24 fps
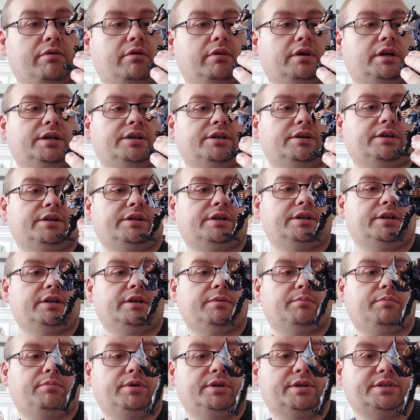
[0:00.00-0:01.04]
wrong, I don't
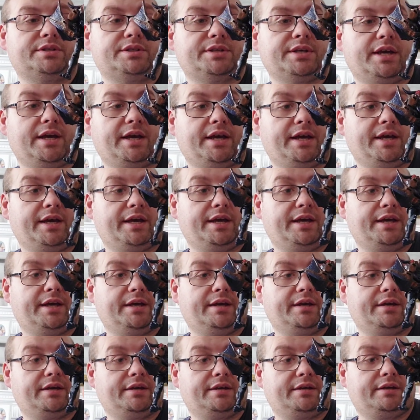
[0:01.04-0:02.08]
know, but
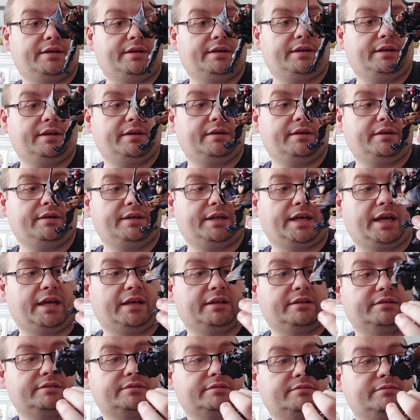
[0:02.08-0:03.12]
yeah,
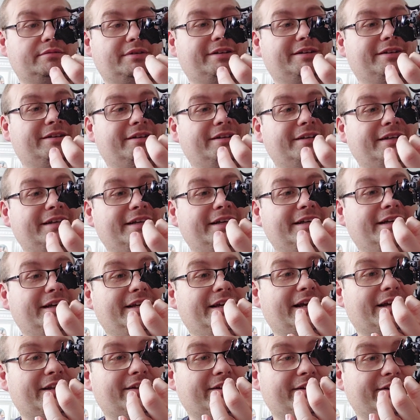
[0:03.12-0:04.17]
I
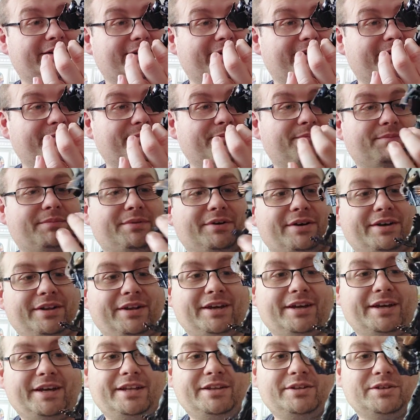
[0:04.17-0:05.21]
don't know. But
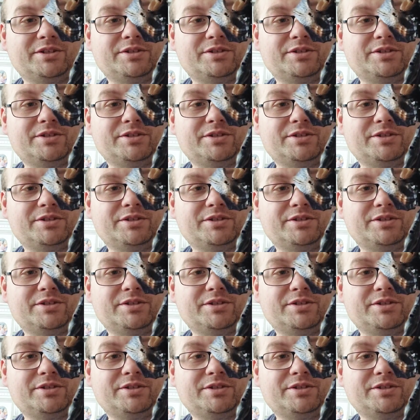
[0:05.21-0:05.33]
no, he